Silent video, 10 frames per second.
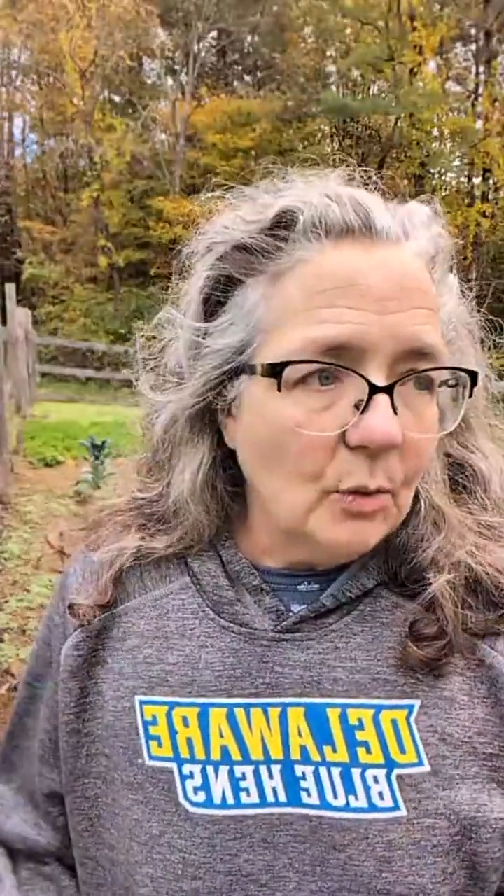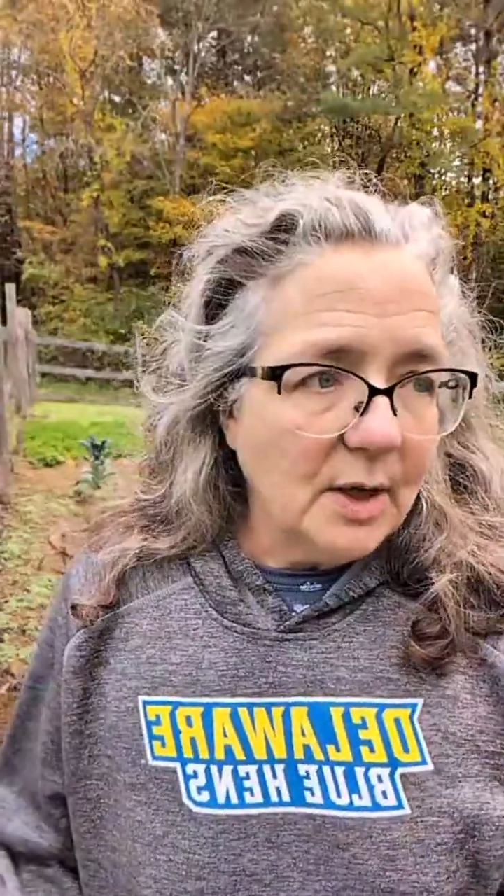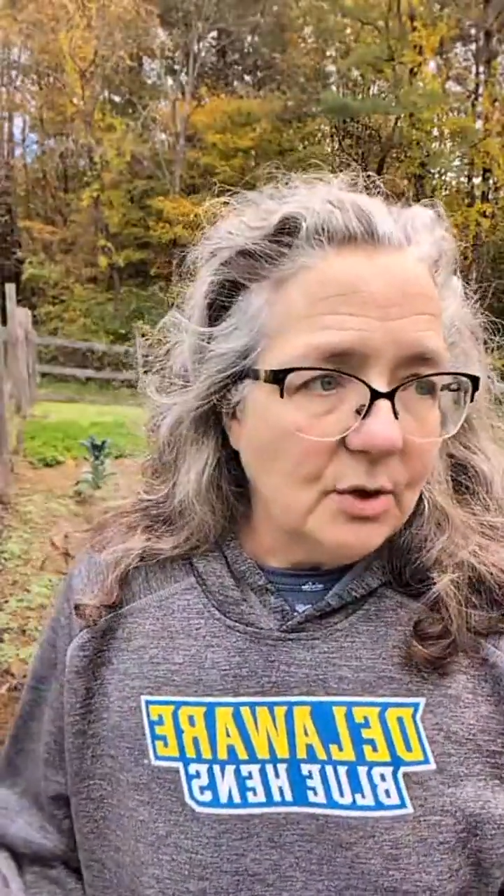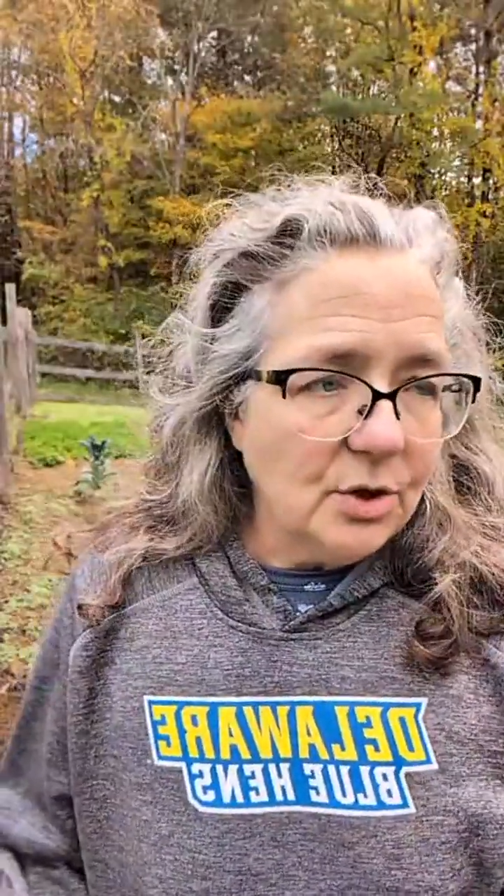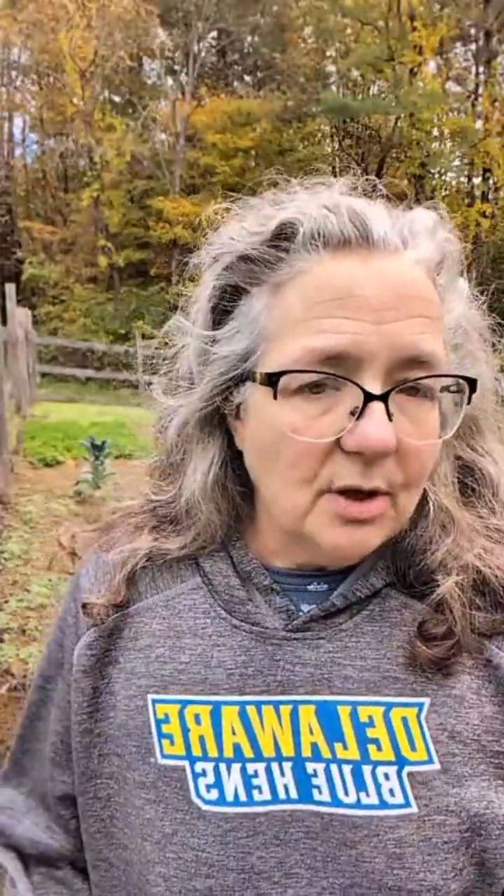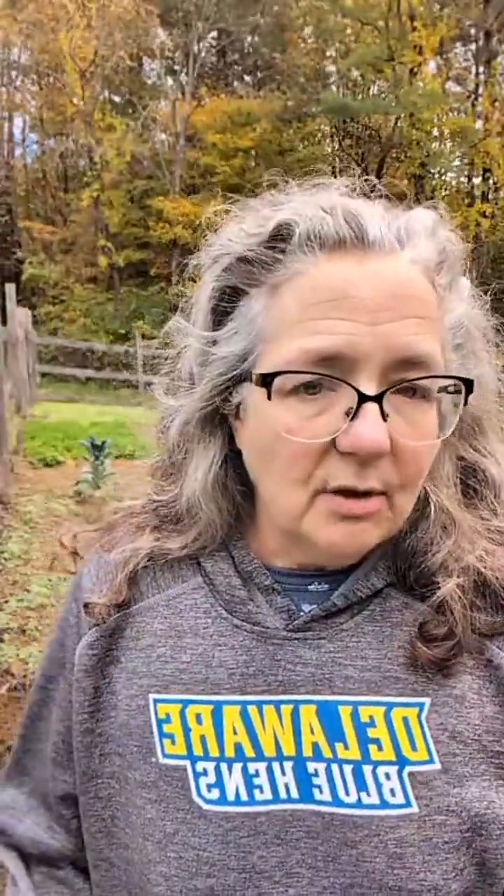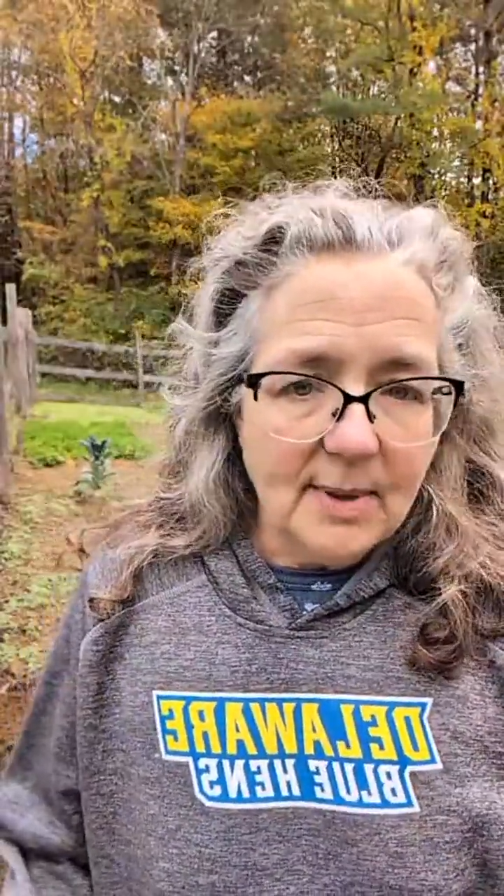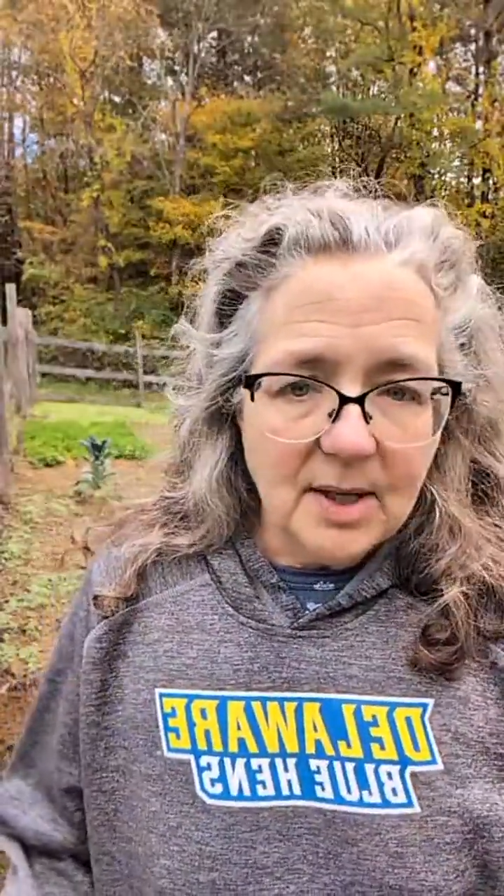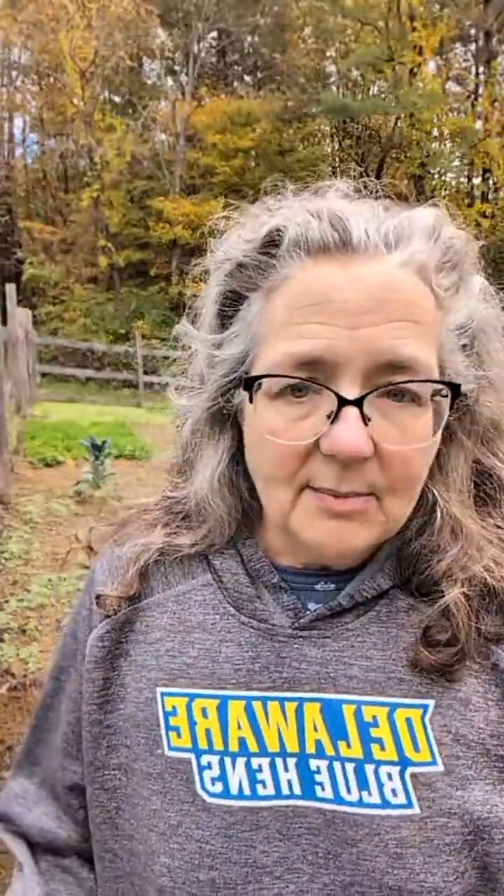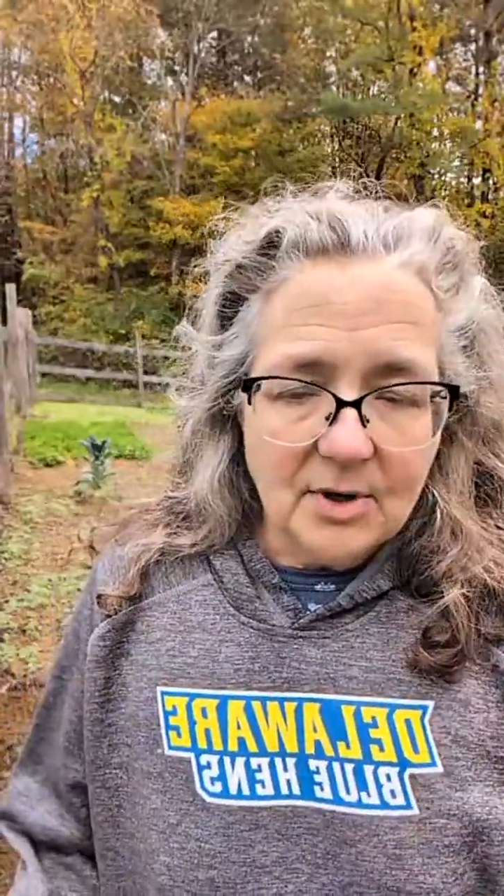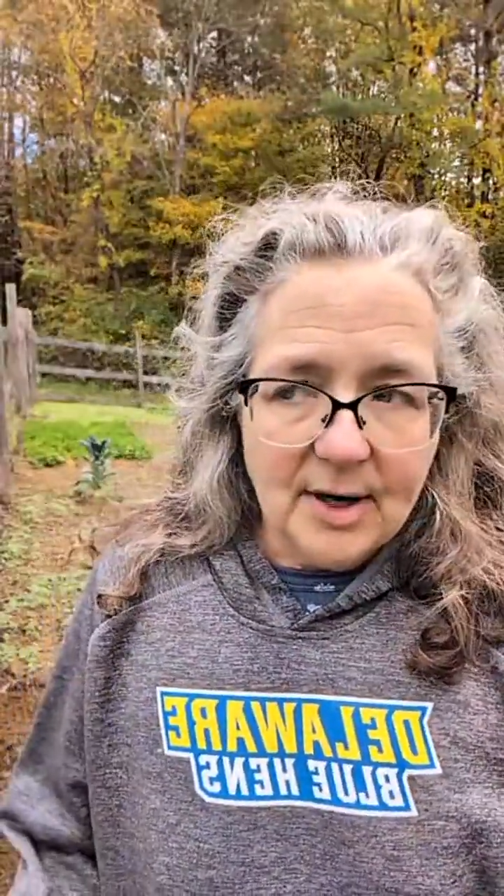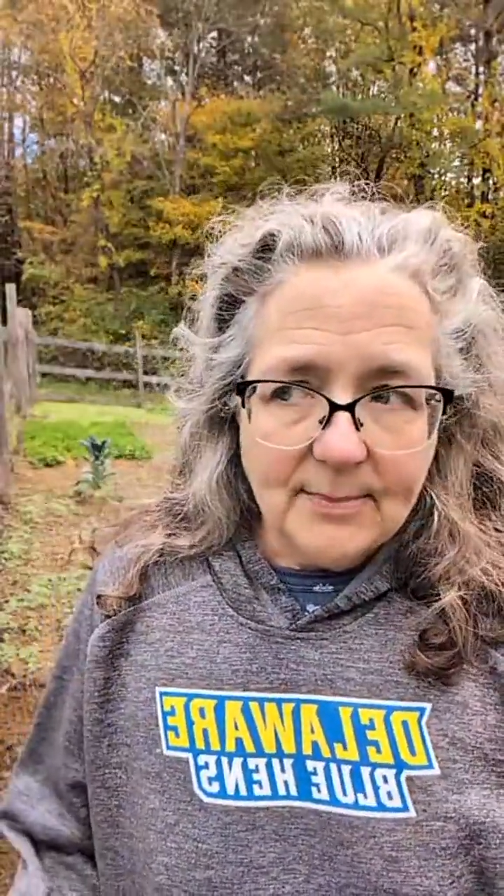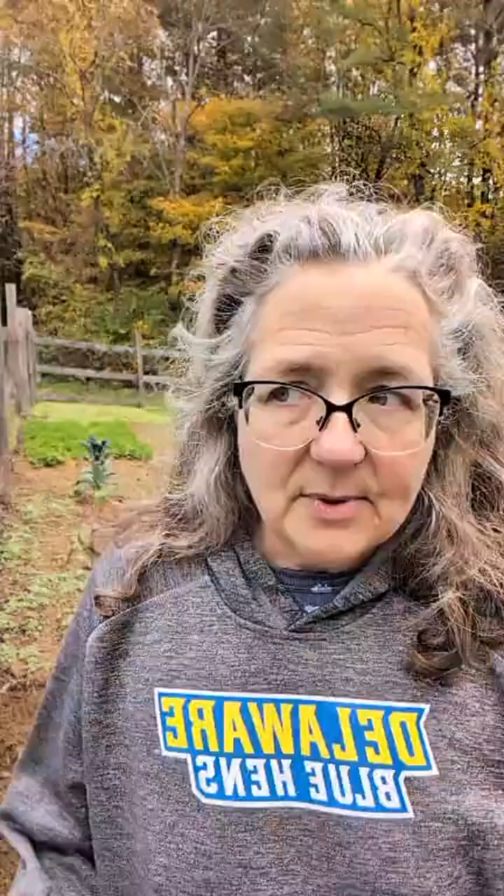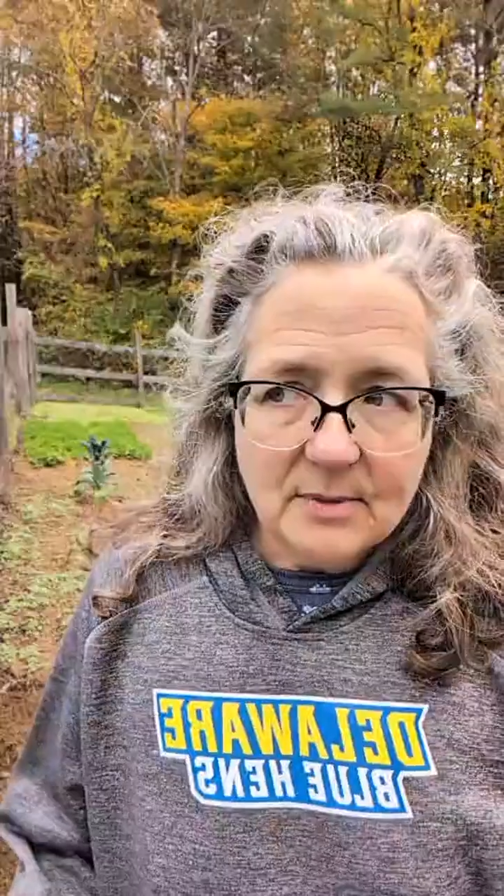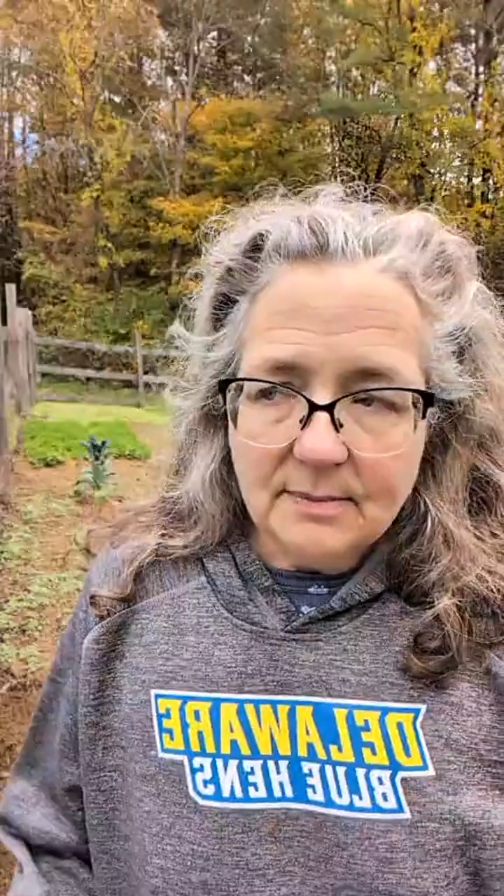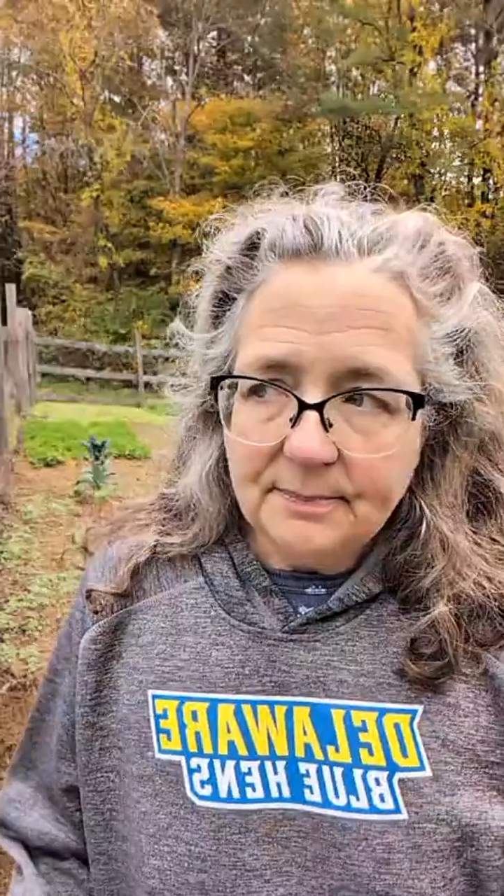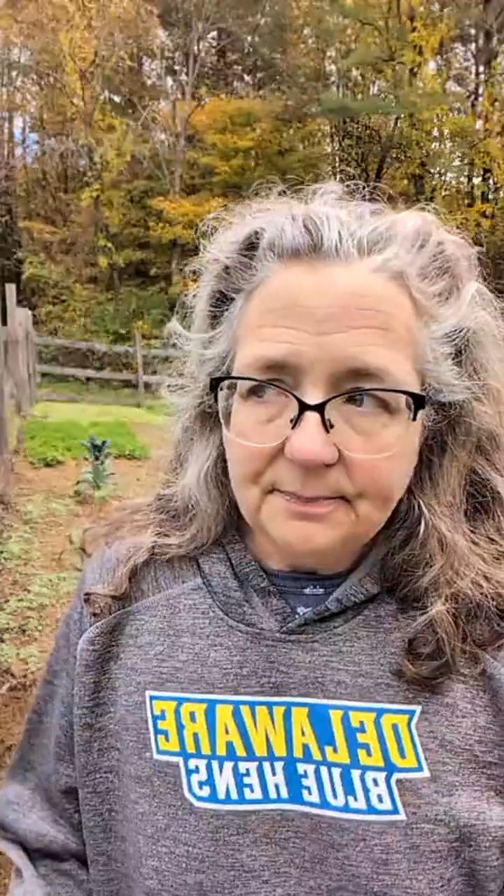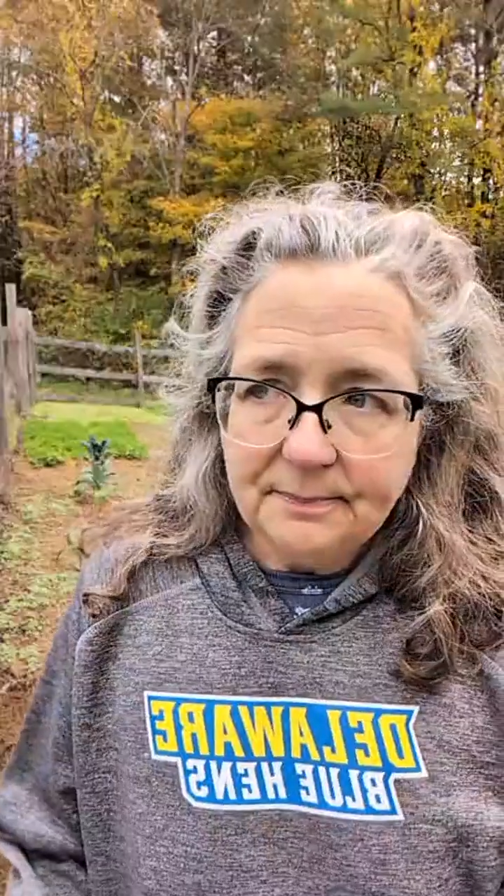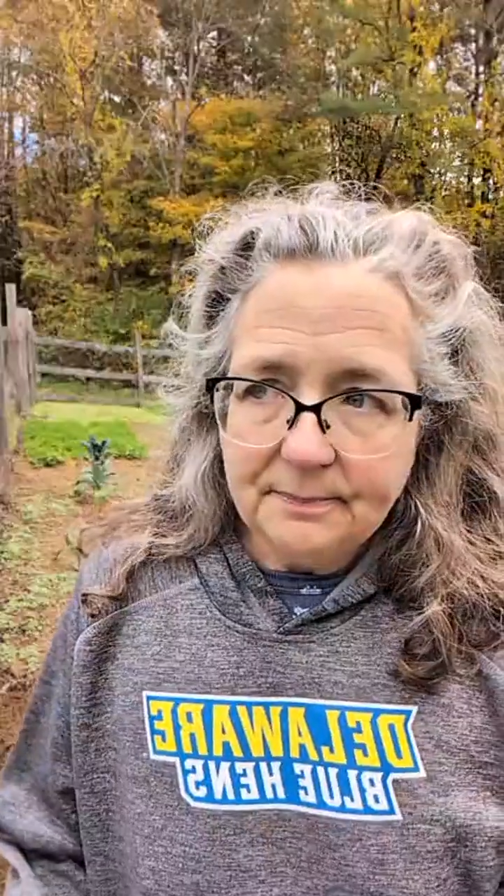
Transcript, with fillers: into what you should know about cover crops